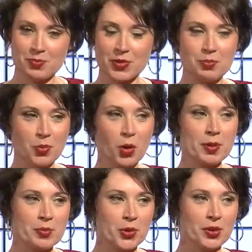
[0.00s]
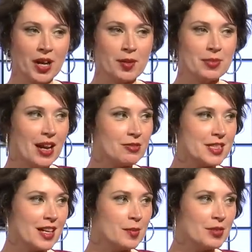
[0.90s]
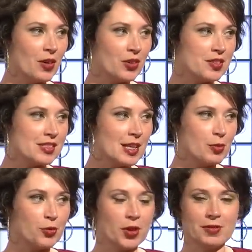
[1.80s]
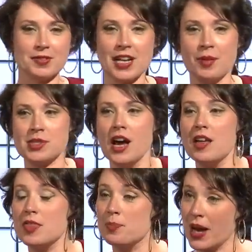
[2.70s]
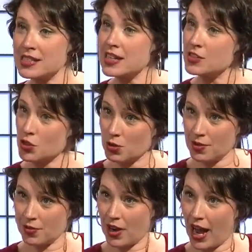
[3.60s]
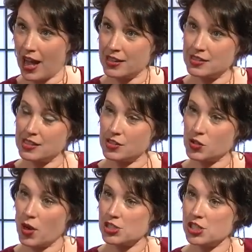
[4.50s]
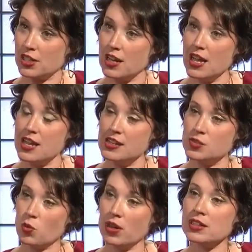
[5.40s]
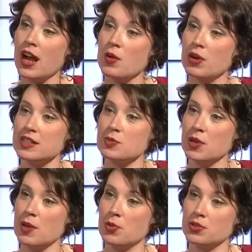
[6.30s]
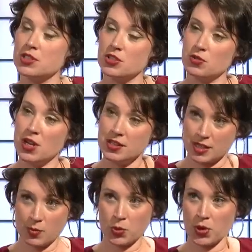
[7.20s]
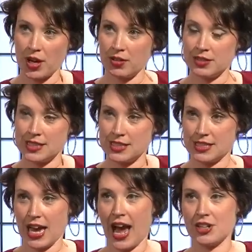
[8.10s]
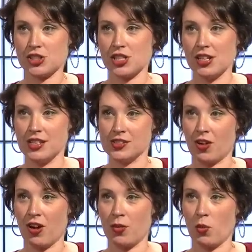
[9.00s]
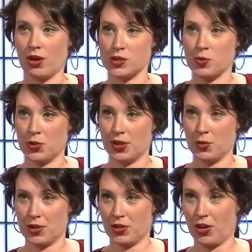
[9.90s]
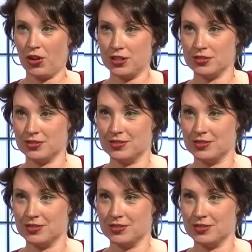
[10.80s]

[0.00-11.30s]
the poor people who come every time have now heard this example 45 times. The best answer we've ever had to this question is one guy wanted to be able to temporarily detach his arm while spooning with a girl.